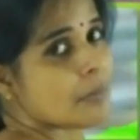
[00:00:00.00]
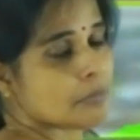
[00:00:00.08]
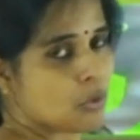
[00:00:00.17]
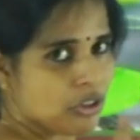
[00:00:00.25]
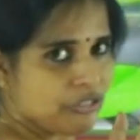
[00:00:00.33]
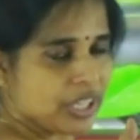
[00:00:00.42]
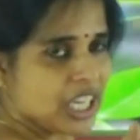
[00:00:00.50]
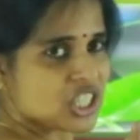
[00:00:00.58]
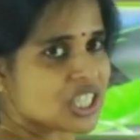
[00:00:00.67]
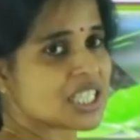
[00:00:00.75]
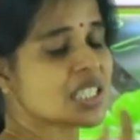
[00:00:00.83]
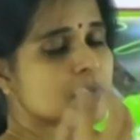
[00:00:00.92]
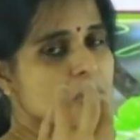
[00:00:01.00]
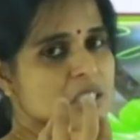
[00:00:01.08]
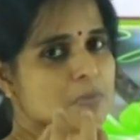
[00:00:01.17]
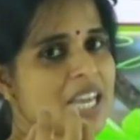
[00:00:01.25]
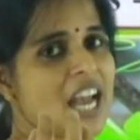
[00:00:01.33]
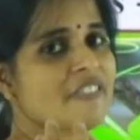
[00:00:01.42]
modifications
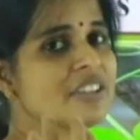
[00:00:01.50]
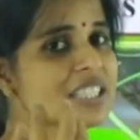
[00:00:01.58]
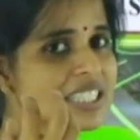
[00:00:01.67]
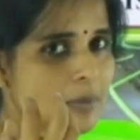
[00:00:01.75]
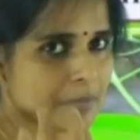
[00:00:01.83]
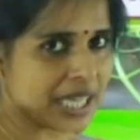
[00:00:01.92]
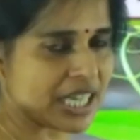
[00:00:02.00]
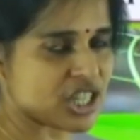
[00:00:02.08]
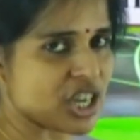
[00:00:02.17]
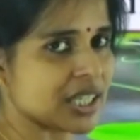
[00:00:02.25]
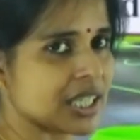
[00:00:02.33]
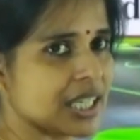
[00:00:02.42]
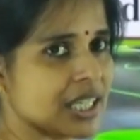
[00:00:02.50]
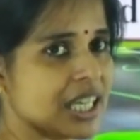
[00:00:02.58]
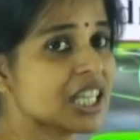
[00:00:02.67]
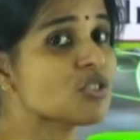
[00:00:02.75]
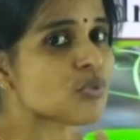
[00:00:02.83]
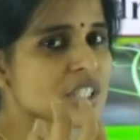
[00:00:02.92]
must be having some nectar in
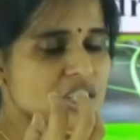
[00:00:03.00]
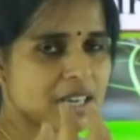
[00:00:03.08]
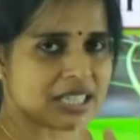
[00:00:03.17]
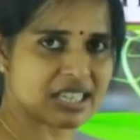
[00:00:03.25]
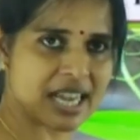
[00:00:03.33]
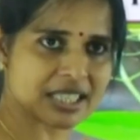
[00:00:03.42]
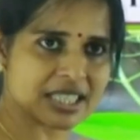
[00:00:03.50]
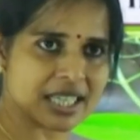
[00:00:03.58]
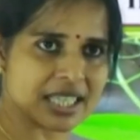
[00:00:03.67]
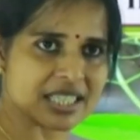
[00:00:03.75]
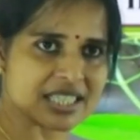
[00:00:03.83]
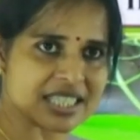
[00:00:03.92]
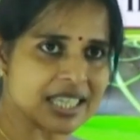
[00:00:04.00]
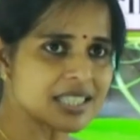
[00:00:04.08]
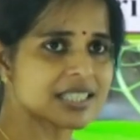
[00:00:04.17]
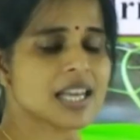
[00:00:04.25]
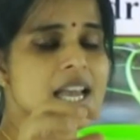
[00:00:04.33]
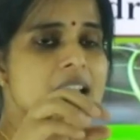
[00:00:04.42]
it which attract the
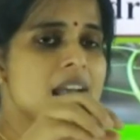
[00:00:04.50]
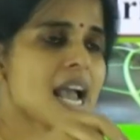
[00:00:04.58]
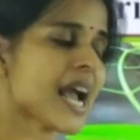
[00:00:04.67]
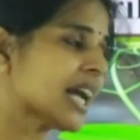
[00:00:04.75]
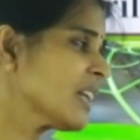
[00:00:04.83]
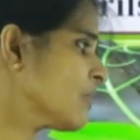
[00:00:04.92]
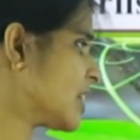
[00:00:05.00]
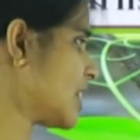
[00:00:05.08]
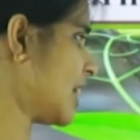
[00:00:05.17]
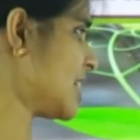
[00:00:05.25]
insects, and when the